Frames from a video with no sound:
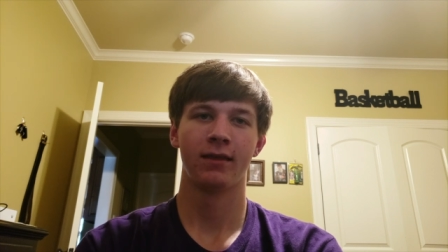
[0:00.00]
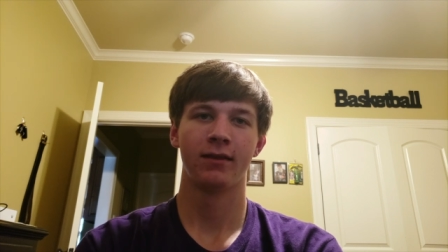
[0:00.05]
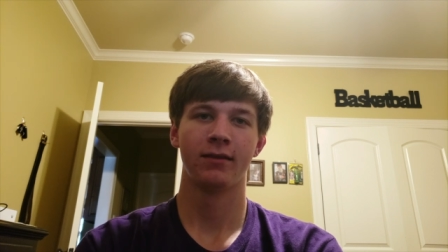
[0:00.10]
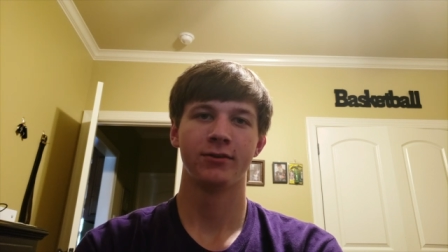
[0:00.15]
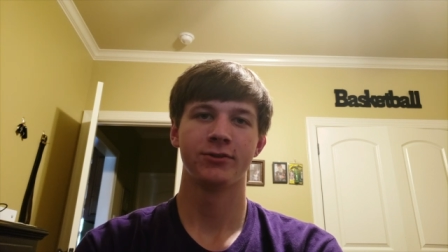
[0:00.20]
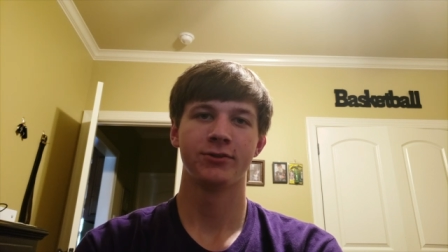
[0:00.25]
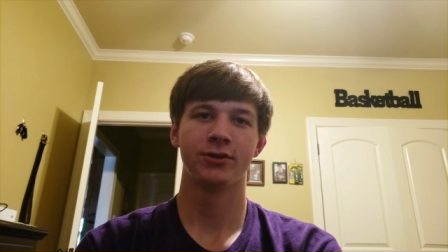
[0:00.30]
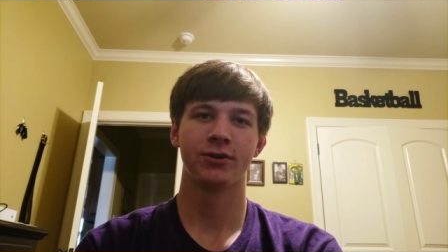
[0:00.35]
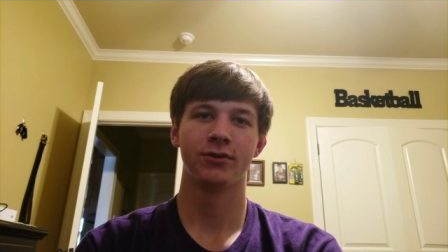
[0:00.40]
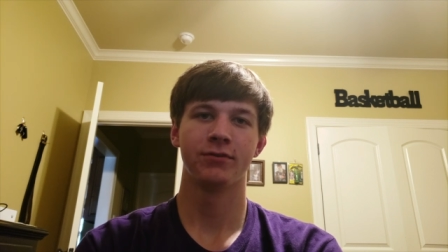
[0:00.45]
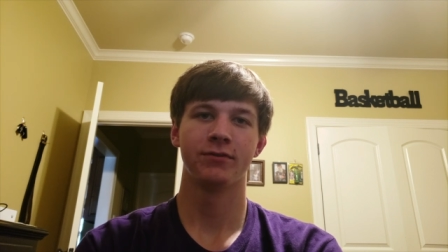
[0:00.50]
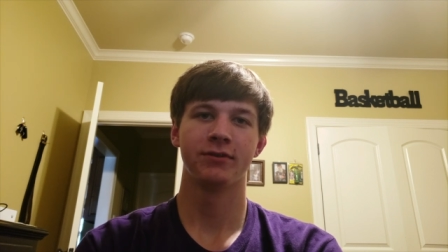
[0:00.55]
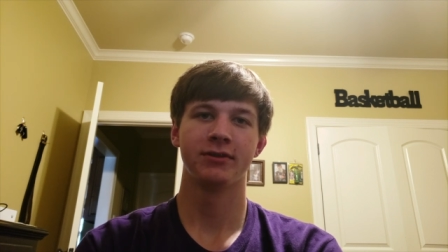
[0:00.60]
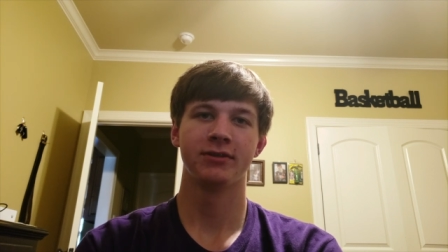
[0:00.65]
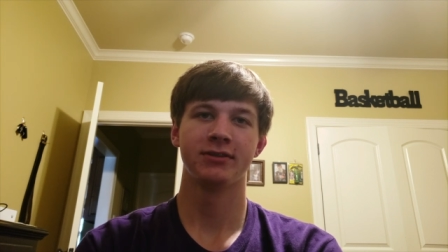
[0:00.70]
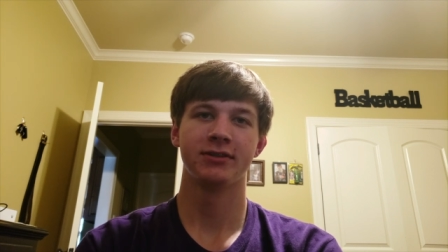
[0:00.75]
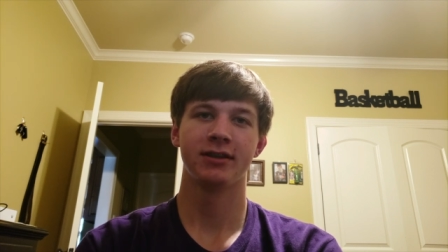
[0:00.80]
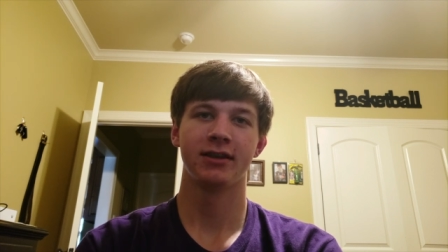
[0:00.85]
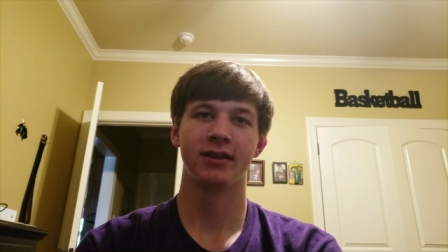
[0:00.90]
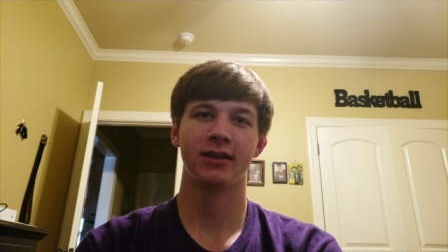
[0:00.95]

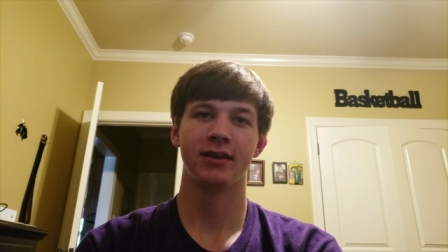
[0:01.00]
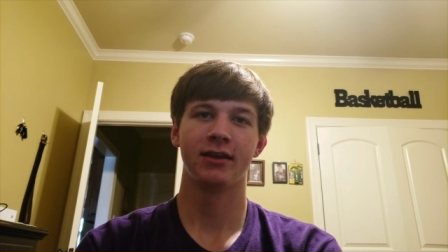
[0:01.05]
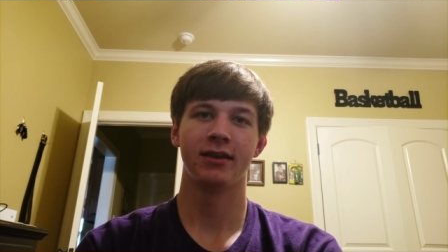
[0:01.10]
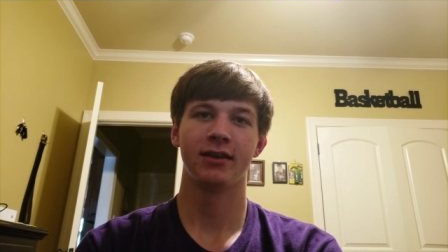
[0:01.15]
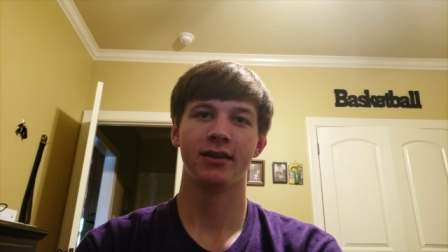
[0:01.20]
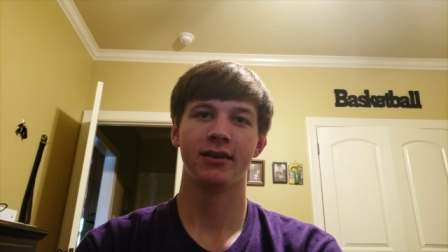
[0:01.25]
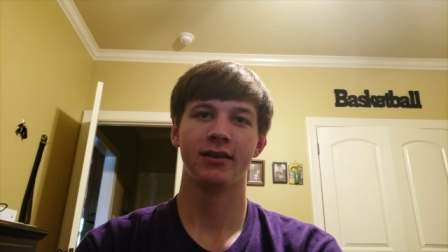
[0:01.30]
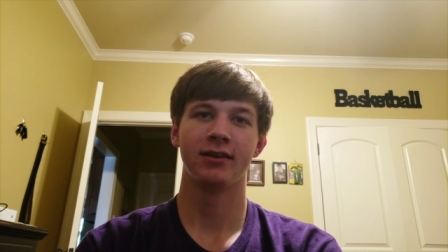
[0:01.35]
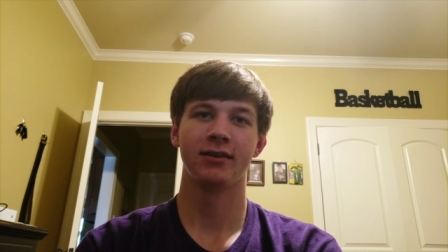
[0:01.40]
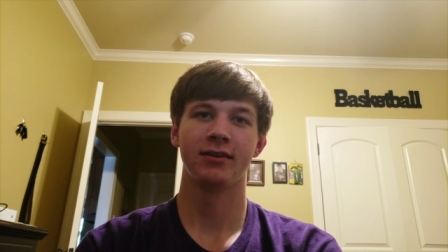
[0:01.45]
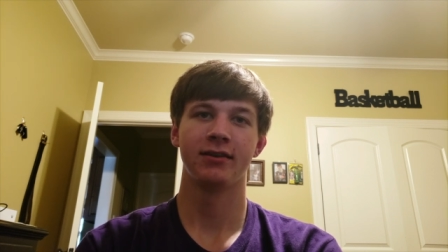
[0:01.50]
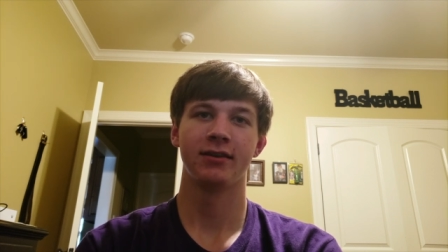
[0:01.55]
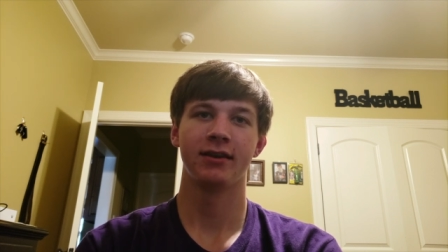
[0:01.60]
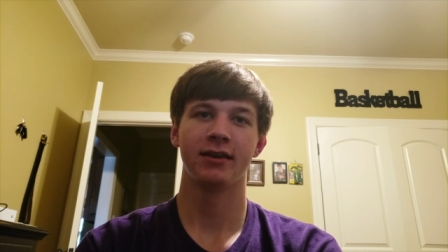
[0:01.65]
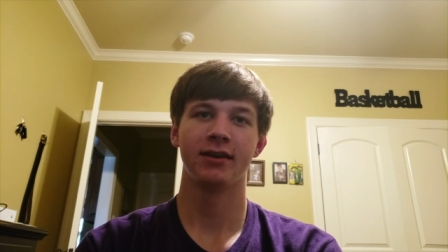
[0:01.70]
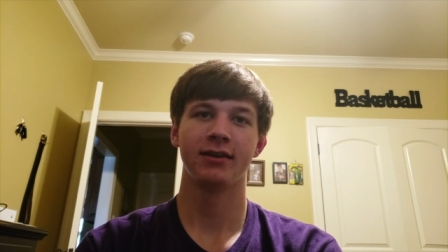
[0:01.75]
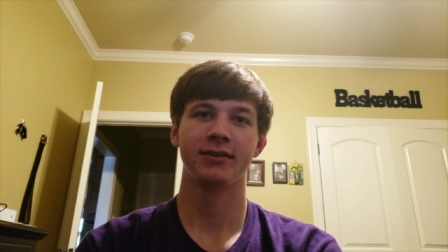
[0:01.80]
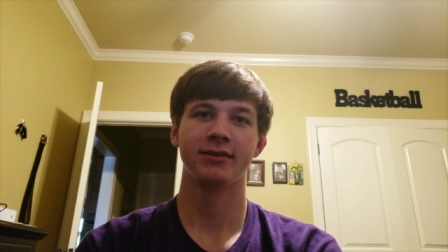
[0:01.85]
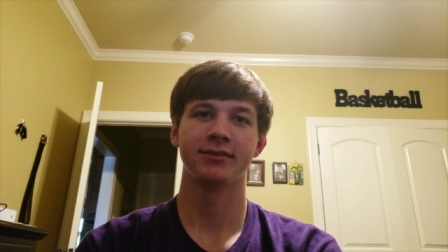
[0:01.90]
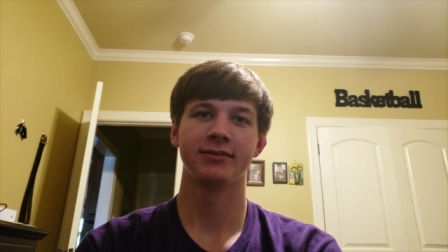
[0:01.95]
service and
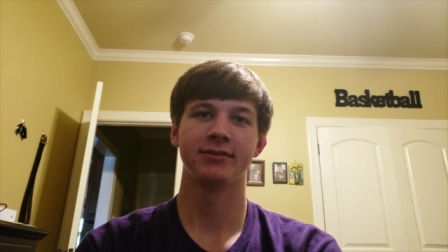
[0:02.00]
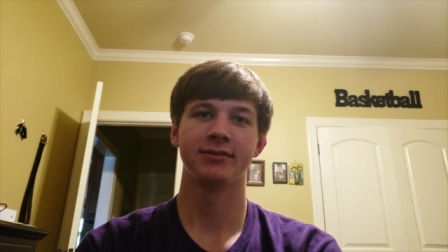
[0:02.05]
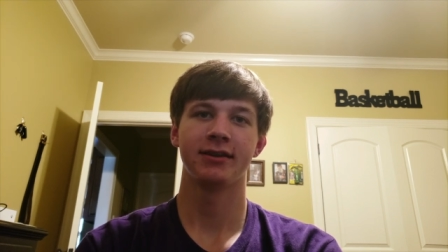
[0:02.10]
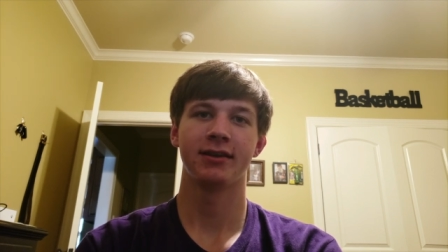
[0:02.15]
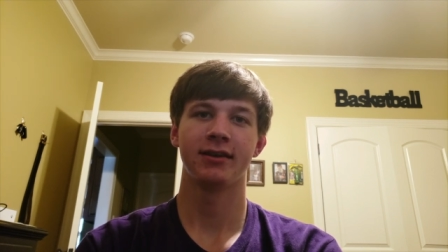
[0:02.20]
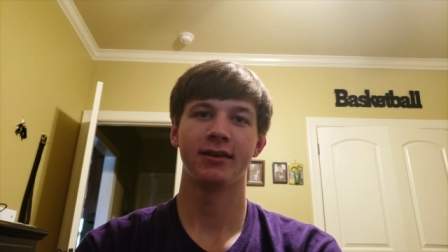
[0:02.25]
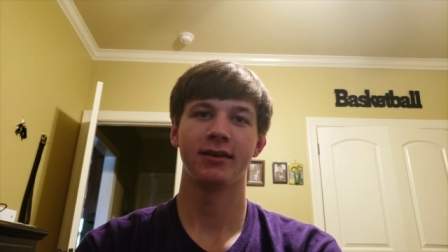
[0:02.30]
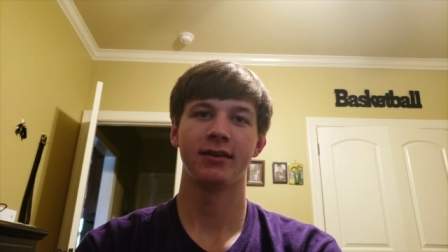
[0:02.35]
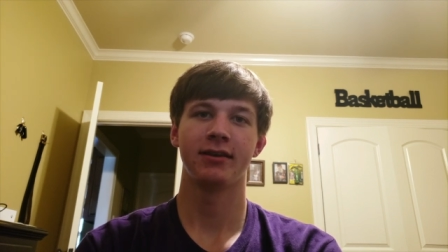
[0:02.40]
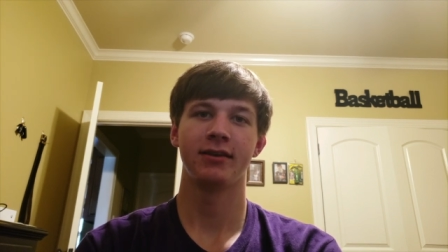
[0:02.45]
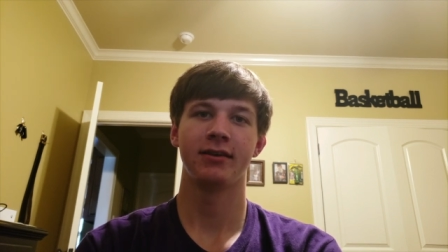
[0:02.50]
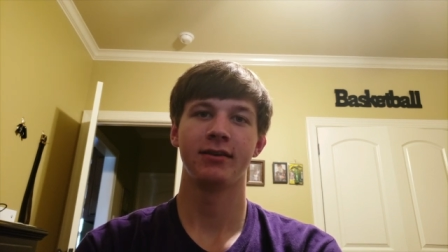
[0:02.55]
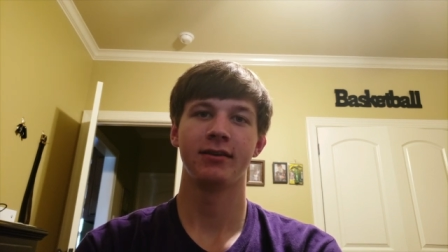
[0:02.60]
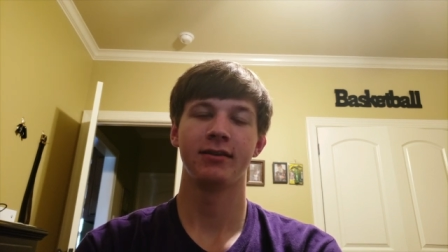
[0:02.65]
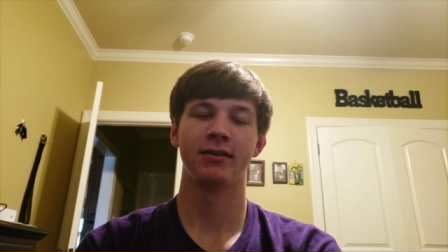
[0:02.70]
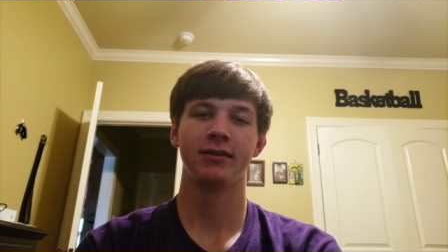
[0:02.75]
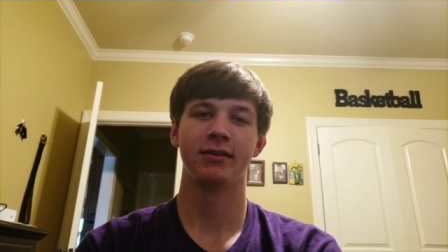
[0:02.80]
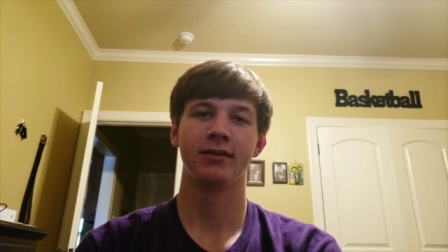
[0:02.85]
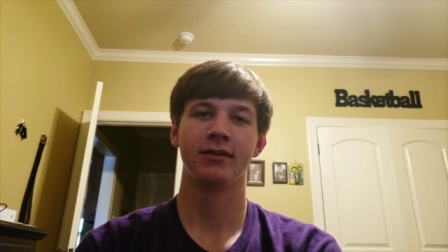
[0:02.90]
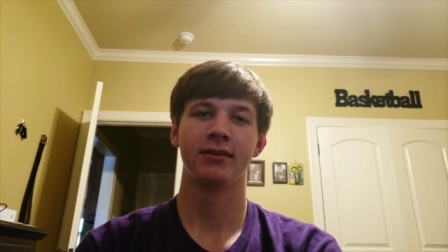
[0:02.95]
has a
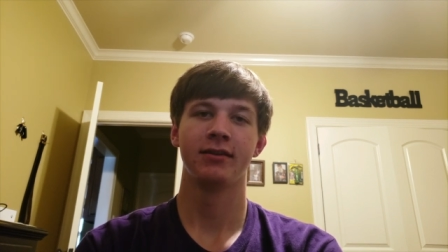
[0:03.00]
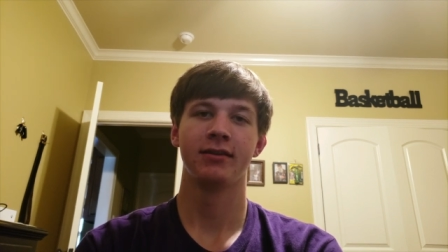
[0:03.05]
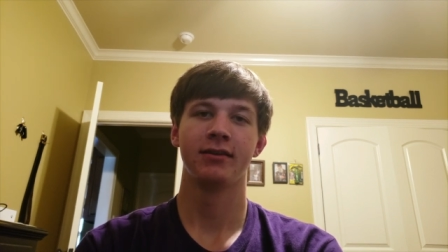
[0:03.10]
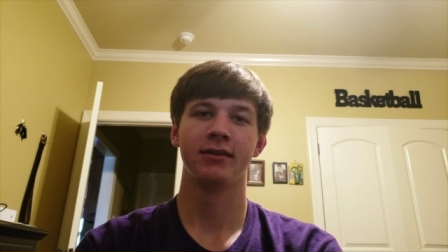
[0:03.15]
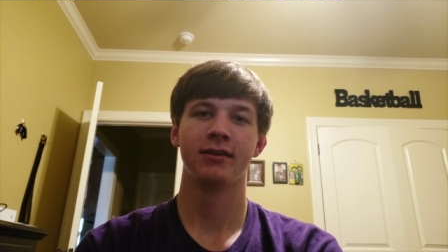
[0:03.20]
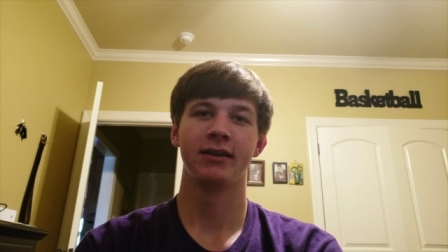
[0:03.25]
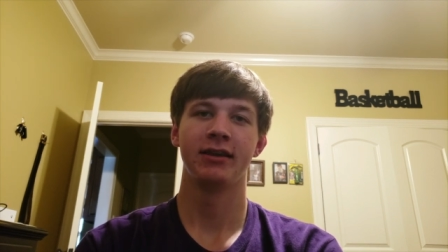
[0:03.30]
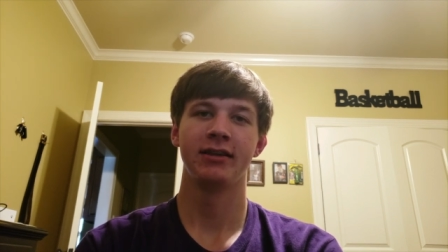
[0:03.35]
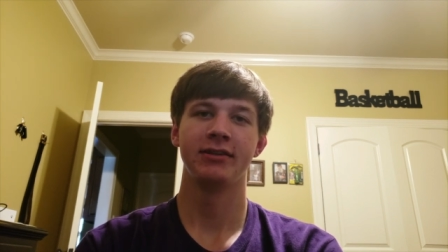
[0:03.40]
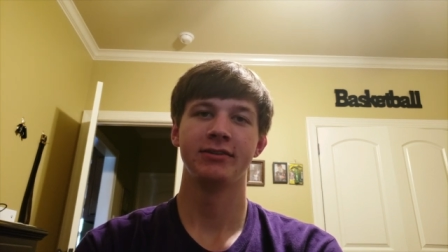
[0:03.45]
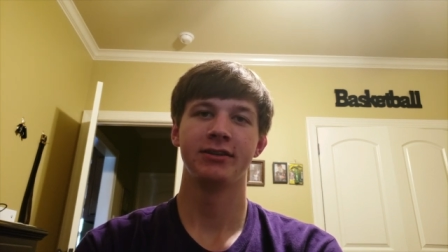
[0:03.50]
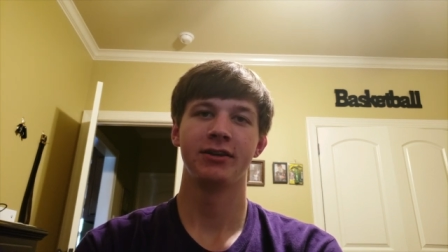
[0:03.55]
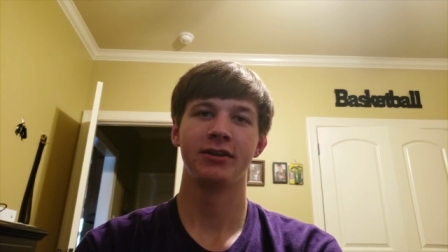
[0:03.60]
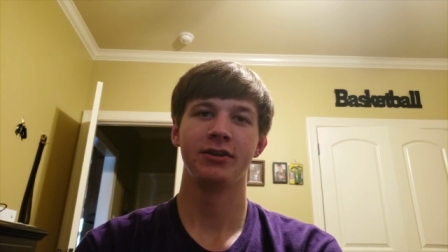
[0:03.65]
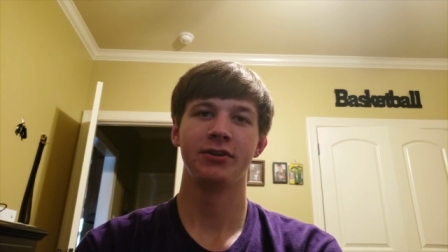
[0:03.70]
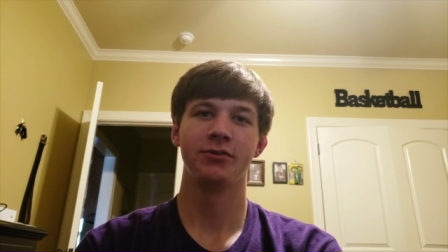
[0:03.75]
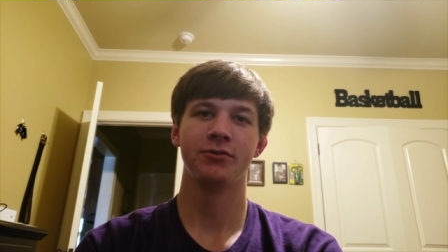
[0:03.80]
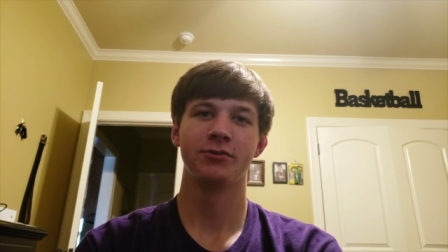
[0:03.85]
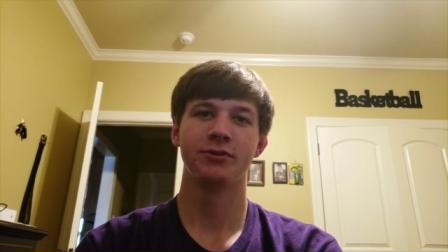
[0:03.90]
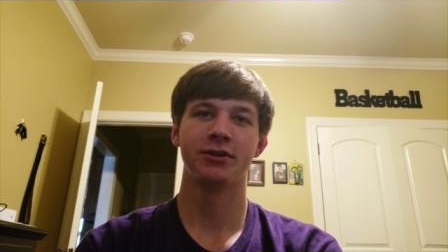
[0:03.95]
easy to
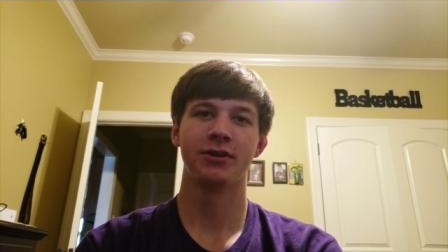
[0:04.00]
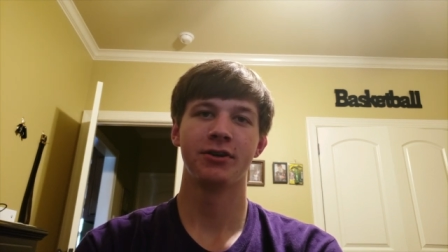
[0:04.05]
use